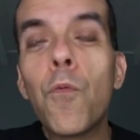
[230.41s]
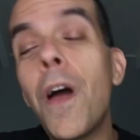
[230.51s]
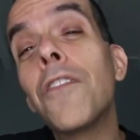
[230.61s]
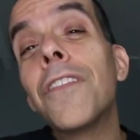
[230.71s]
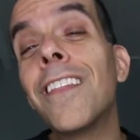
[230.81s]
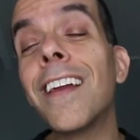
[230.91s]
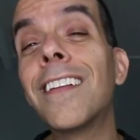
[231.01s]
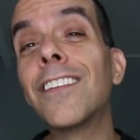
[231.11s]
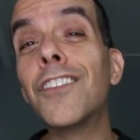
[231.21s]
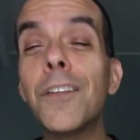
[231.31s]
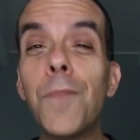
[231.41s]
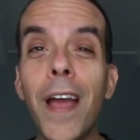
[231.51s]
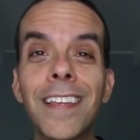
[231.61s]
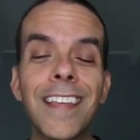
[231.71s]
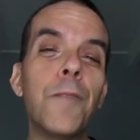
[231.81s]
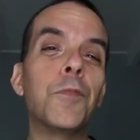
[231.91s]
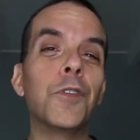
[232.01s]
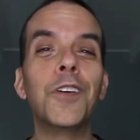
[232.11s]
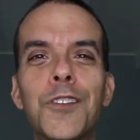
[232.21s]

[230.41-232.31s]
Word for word: Rather, they like to lead by example.